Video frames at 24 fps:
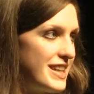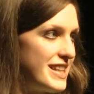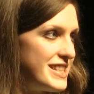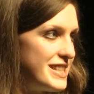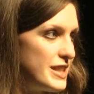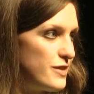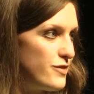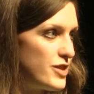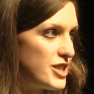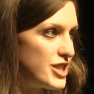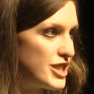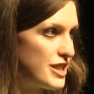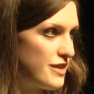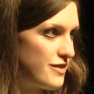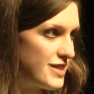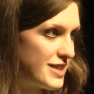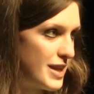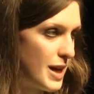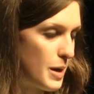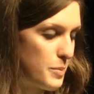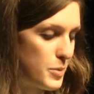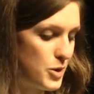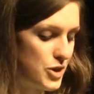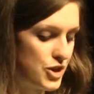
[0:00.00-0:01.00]
a division of
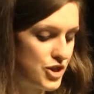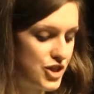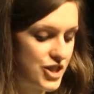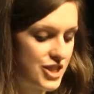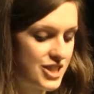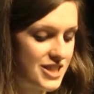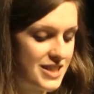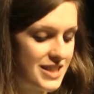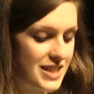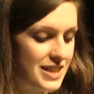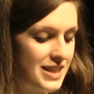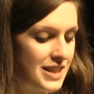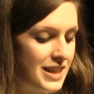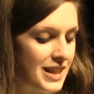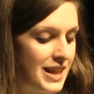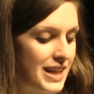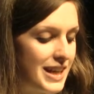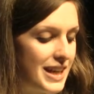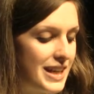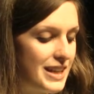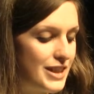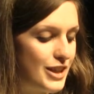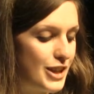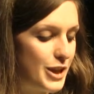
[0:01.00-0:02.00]
Simon & Schuster
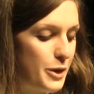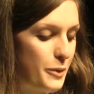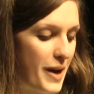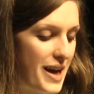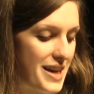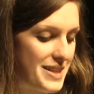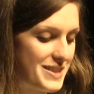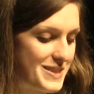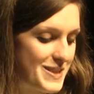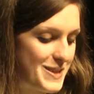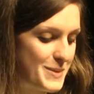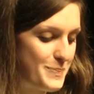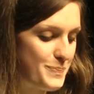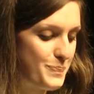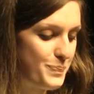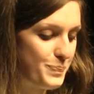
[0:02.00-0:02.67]
in the US.